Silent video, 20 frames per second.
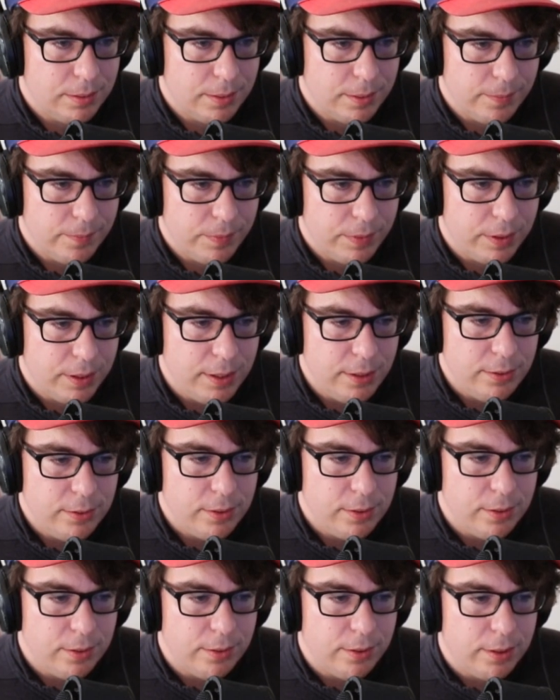These
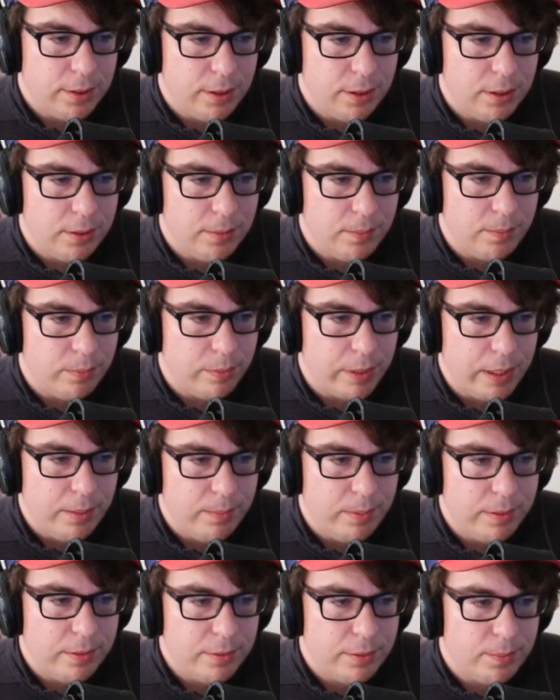are the brain
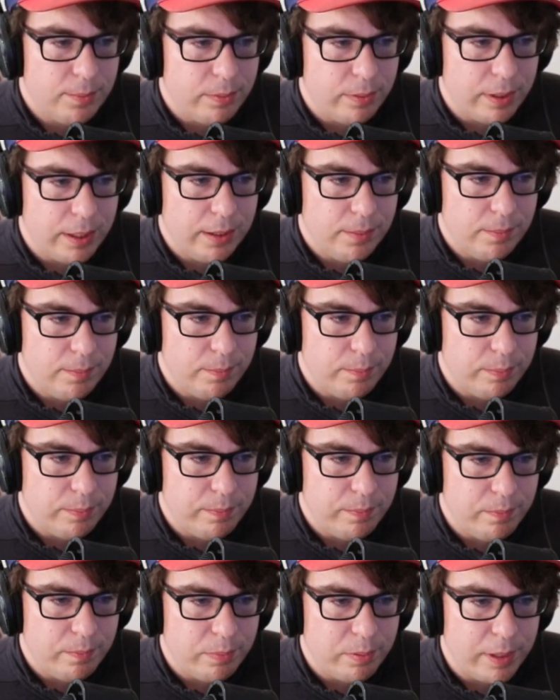
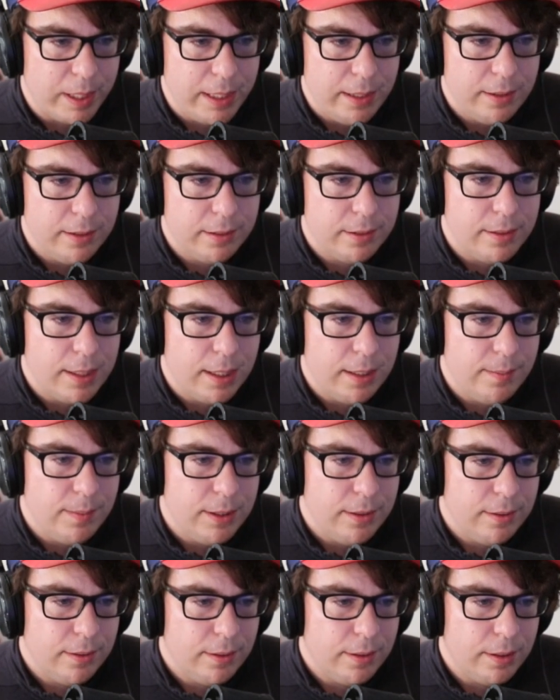break enemy.
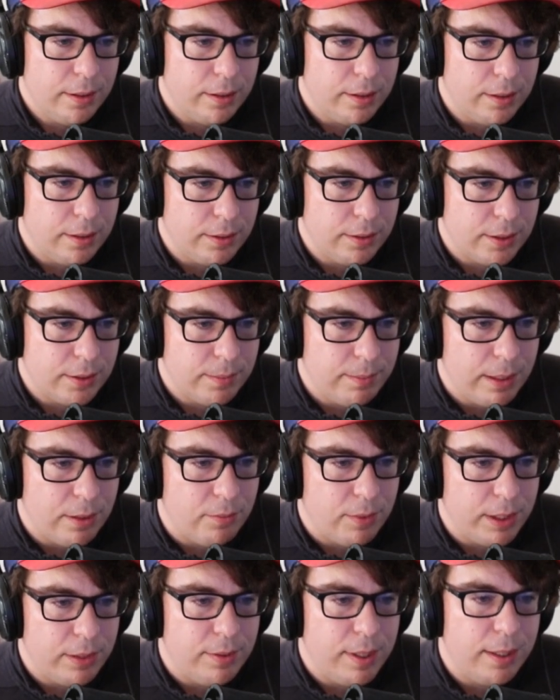It doesn't matter
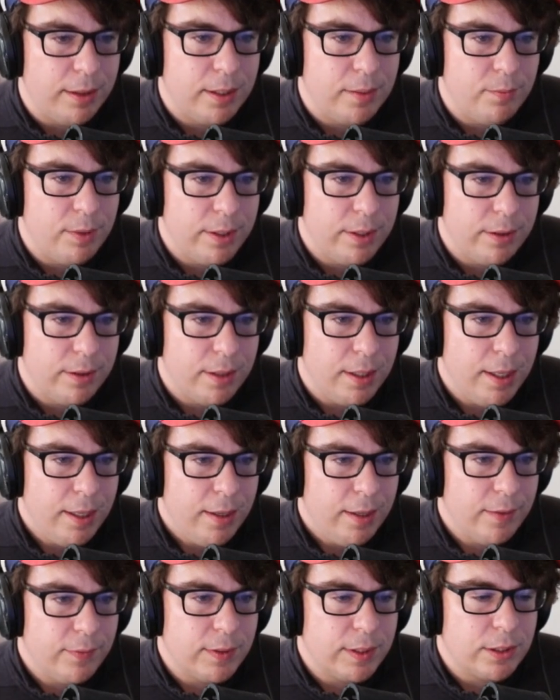what you hit them with. If
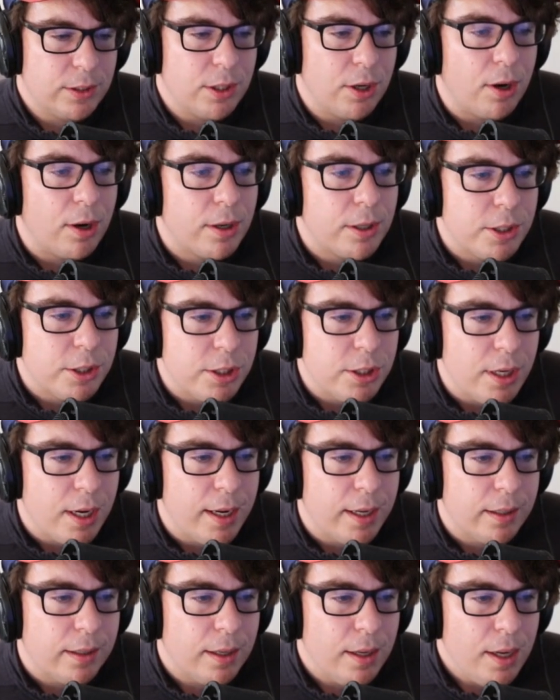it's a charge shot,
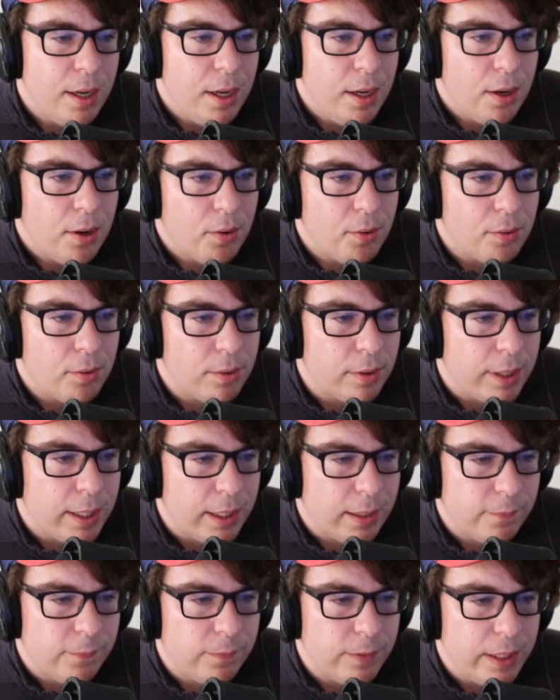or a
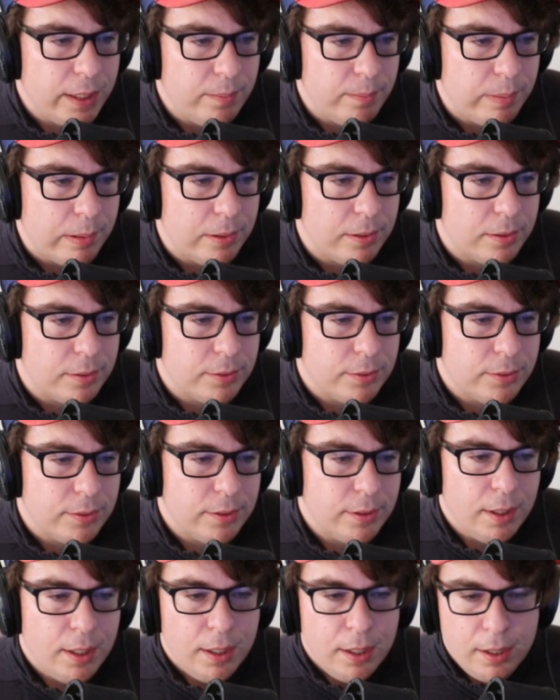flame burst,
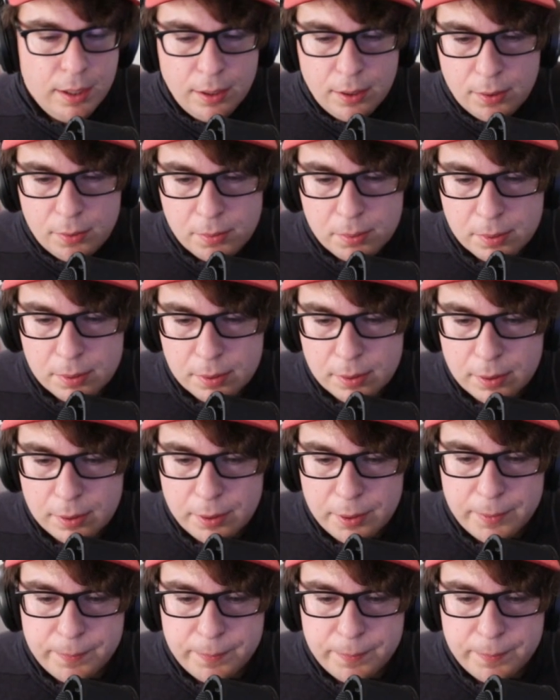or